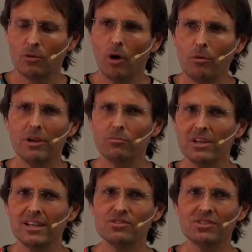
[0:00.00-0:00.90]
what we're
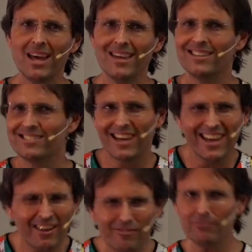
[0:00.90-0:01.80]
really saying is
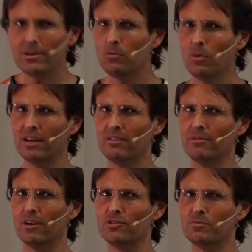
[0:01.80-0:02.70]
every one of
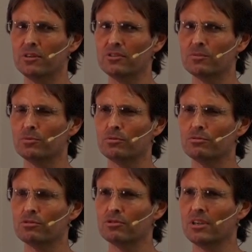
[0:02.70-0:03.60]
those
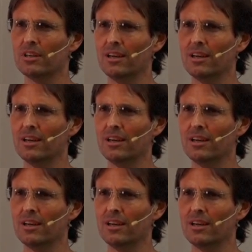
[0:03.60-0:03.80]
principles